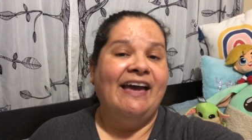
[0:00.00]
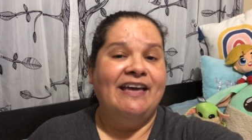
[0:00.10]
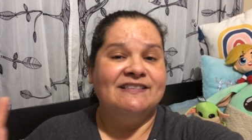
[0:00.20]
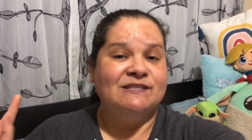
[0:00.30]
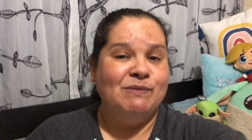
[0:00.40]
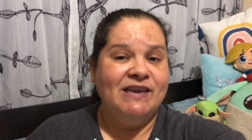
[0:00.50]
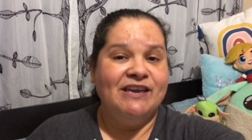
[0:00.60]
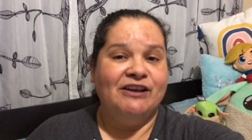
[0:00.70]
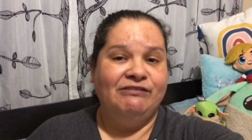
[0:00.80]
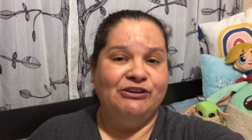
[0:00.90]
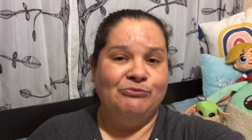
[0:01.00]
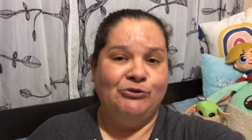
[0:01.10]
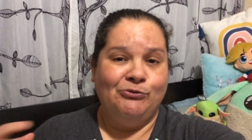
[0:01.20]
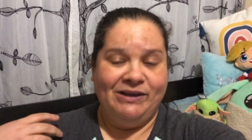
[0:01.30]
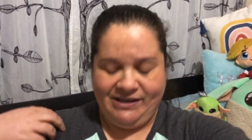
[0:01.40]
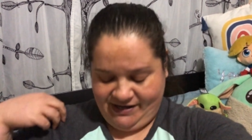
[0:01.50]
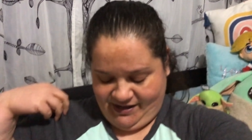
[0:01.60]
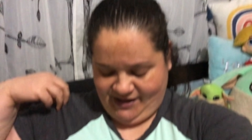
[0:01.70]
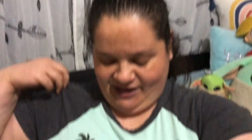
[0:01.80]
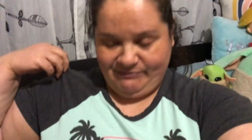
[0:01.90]
And speaking of Little Mermaid,
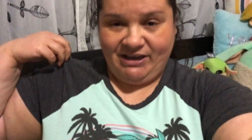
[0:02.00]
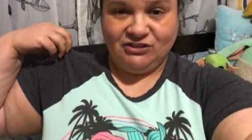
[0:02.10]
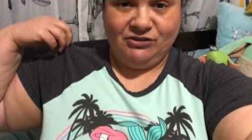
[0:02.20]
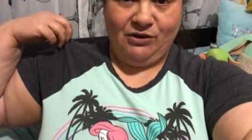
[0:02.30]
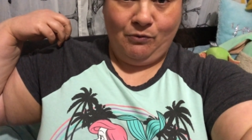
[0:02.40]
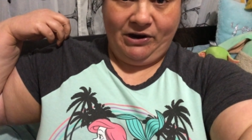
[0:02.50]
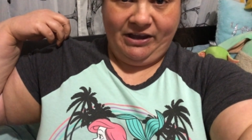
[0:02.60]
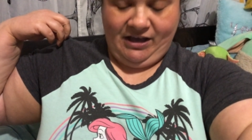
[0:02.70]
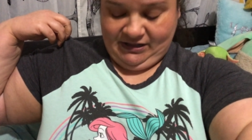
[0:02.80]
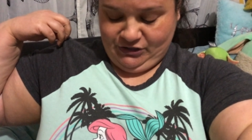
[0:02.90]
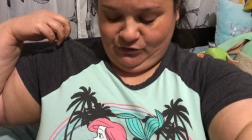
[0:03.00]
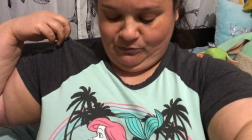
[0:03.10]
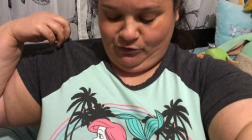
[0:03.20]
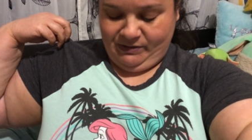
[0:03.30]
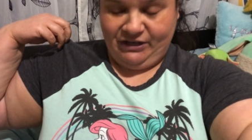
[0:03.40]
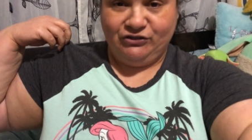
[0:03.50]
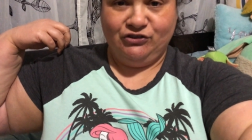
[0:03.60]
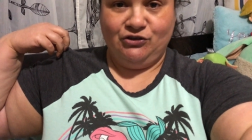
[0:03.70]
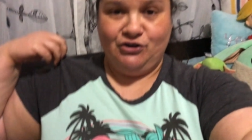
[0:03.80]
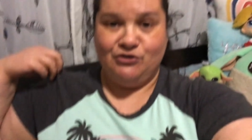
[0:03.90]
I'm actually wearing a Little Mermaid
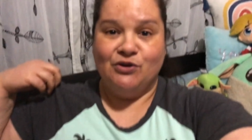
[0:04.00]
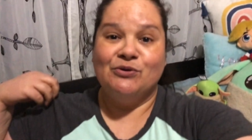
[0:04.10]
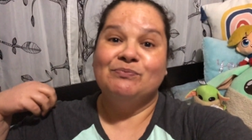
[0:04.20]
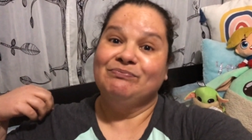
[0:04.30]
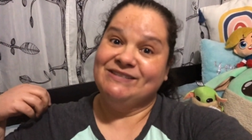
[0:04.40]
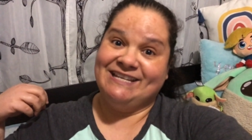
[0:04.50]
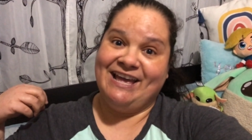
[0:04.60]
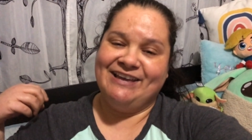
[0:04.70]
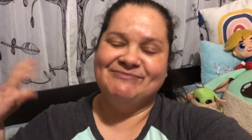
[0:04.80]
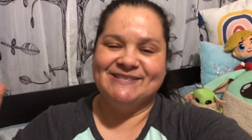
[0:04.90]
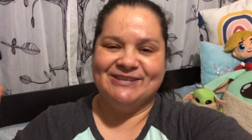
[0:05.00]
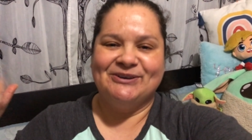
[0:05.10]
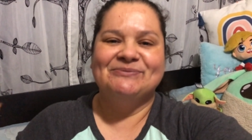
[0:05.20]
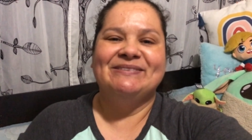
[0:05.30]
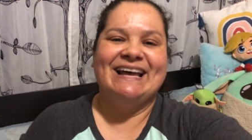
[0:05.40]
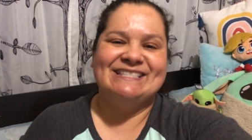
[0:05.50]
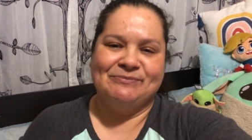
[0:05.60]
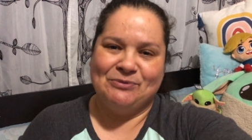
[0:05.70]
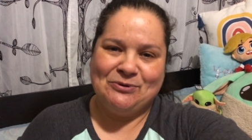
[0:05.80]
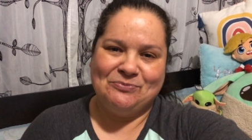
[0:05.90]
shirt today, so that's
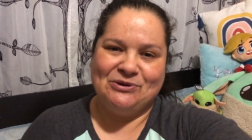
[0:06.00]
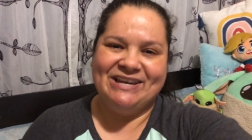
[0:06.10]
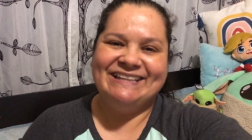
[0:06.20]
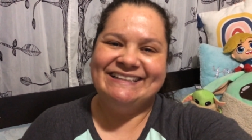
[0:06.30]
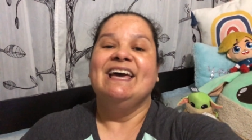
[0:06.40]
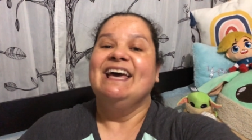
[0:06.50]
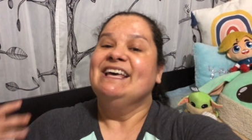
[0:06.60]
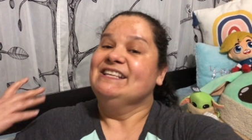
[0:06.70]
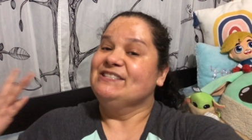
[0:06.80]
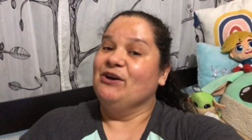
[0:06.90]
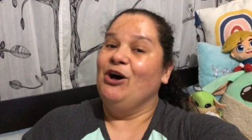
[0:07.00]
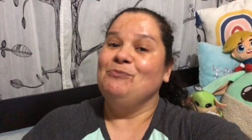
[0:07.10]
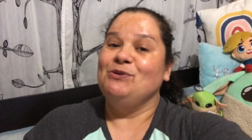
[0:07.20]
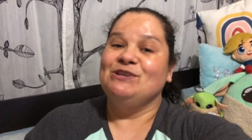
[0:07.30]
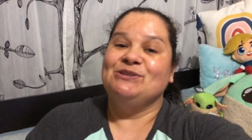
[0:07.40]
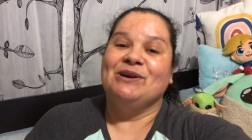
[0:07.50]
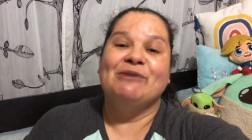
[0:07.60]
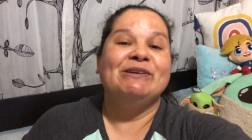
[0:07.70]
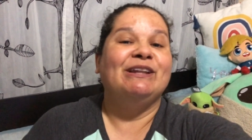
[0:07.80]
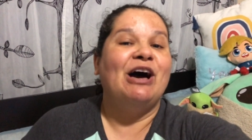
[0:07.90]
appropriate. So hope you enjoy
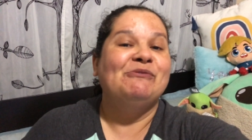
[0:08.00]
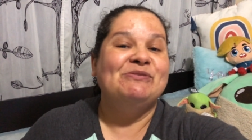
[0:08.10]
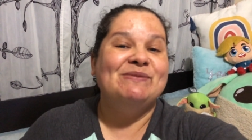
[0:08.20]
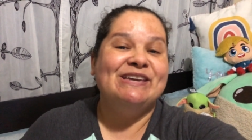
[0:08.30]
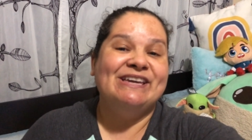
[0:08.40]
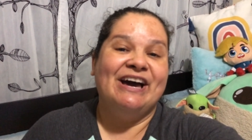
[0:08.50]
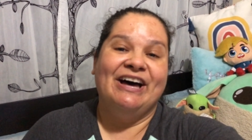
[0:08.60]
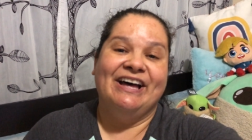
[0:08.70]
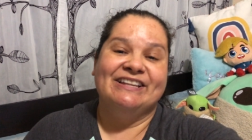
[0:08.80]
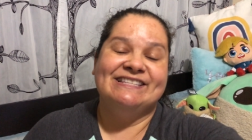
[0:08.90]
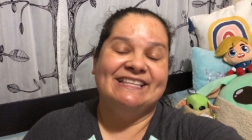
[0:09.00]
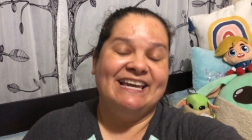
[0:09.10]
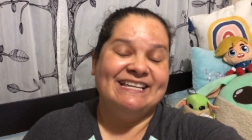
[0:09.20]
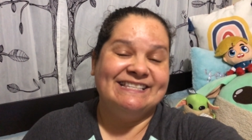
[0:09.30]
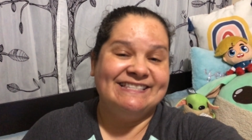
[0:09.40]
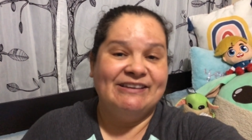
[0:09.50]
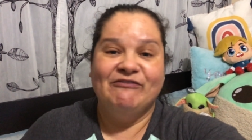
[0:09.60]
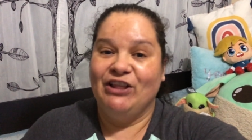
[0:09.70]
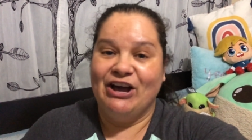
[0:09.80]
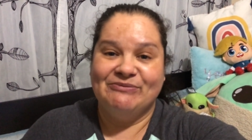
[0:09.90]
coming along with me on today's
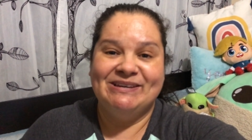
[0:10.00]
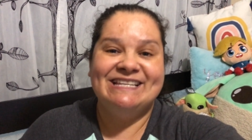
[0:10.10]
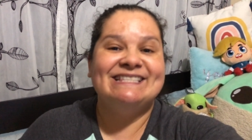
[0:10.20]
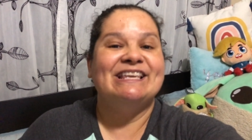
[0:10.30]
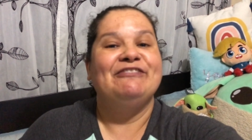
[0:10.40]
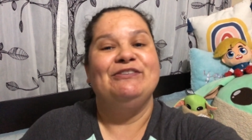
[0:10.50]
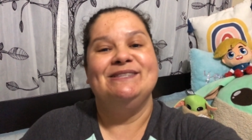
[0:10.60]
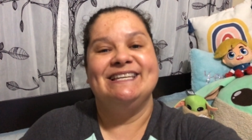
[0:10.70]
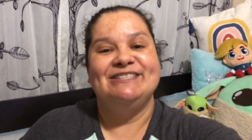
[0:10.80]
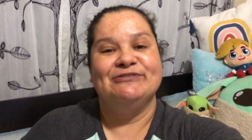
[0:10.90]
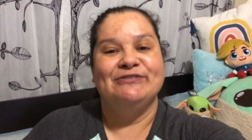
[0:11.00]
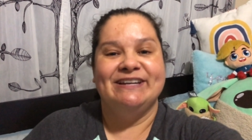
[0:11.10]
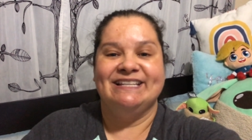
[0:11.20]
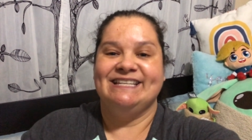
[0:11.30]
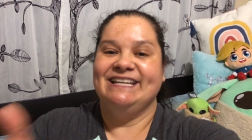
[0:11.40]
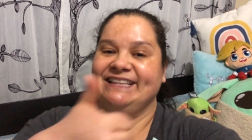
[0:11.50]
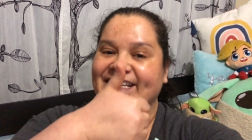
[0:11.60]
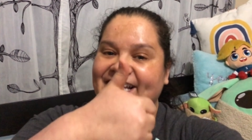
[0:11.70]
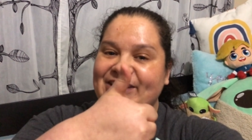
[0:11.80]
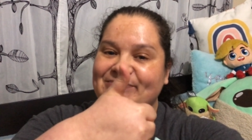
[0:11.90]
Vlogmas. If you did, don't forget to hit the
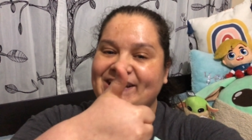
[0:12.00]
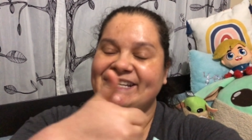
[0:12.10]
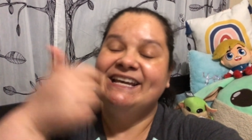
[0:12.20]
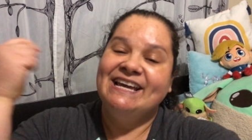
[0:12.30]
like button.